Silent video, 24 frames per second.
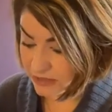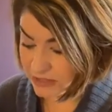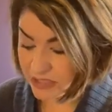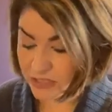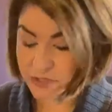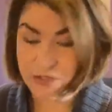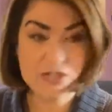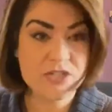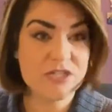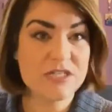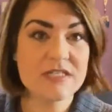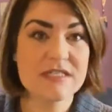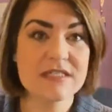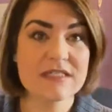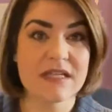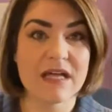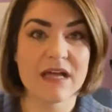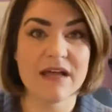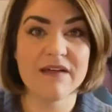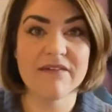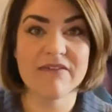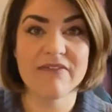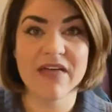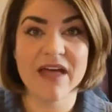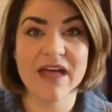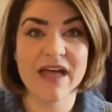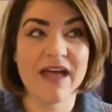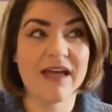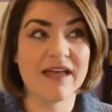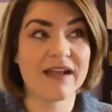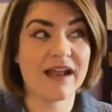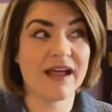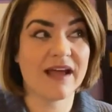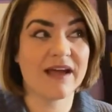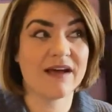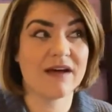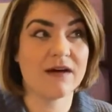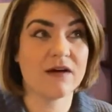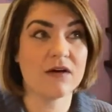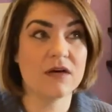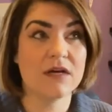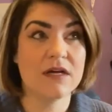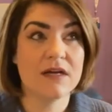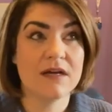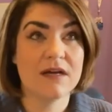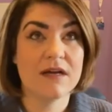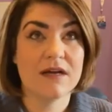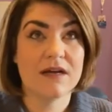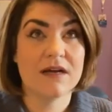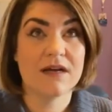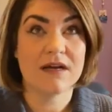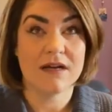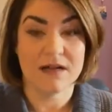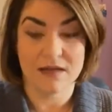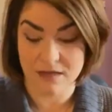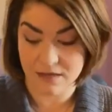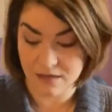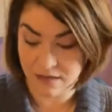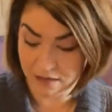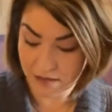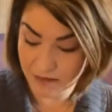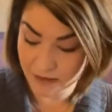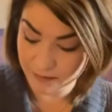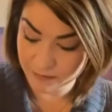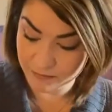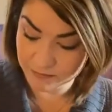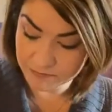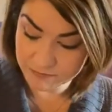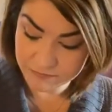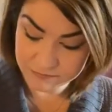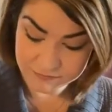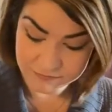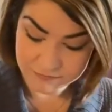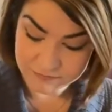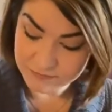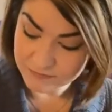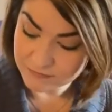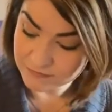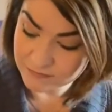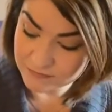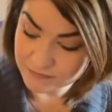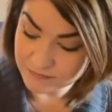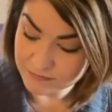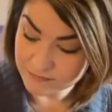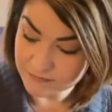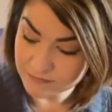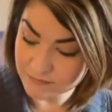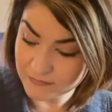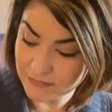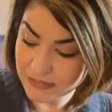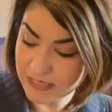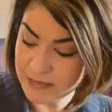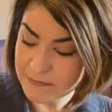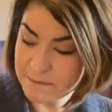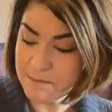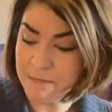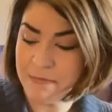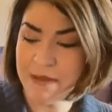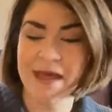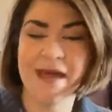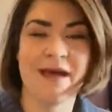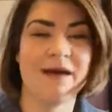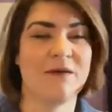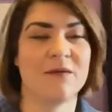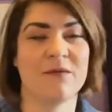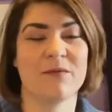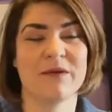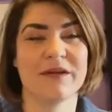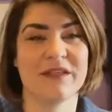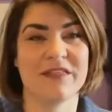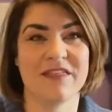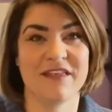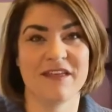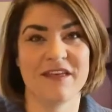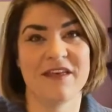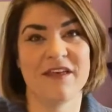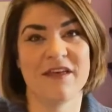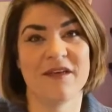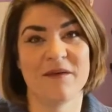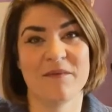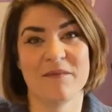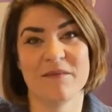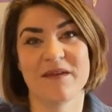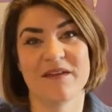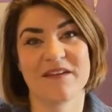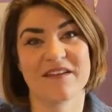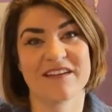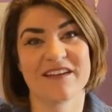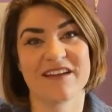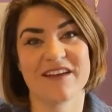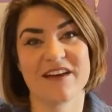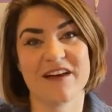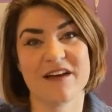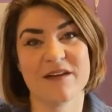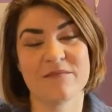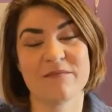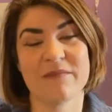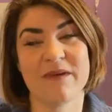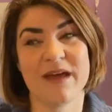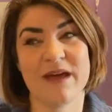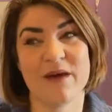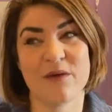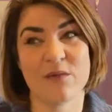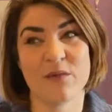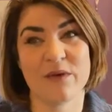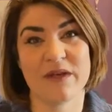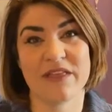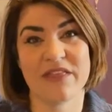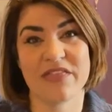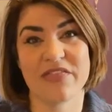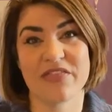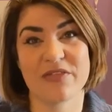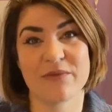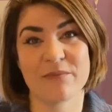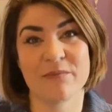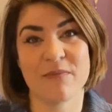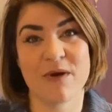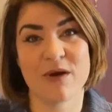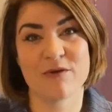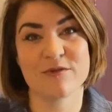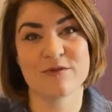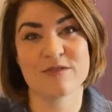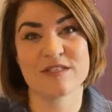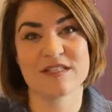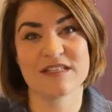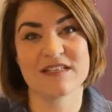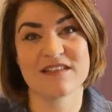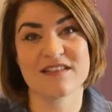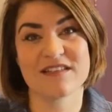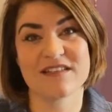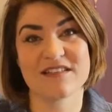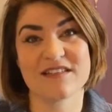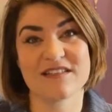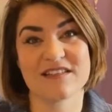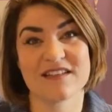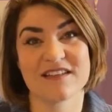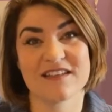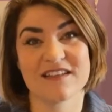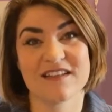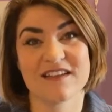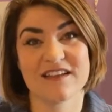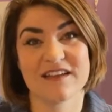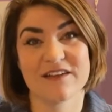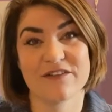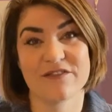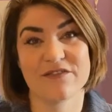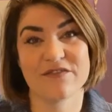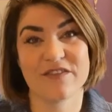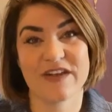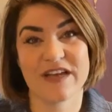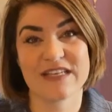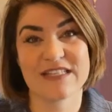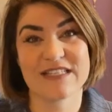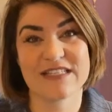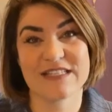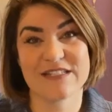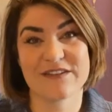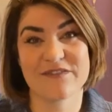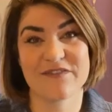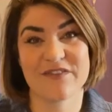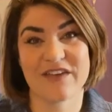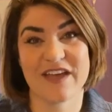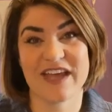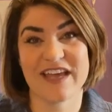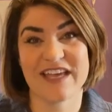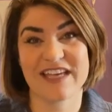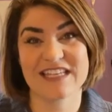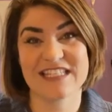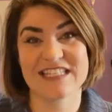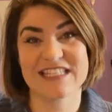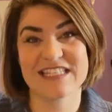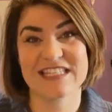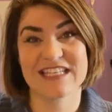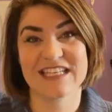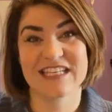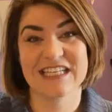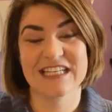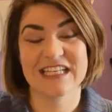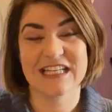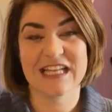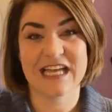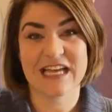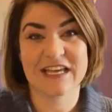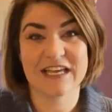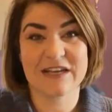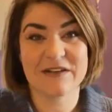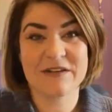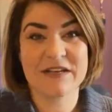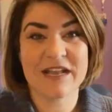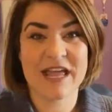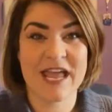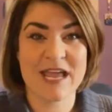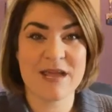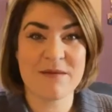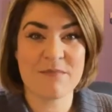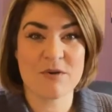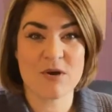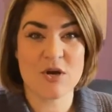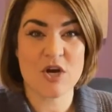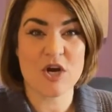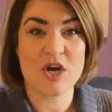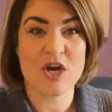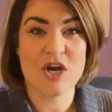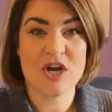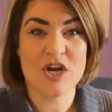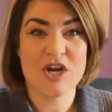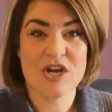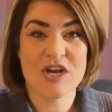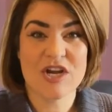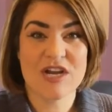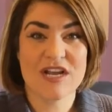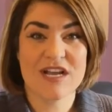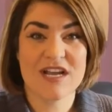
Don't you just love that how um, he met with him? God met with Moses face to face, like a neighbor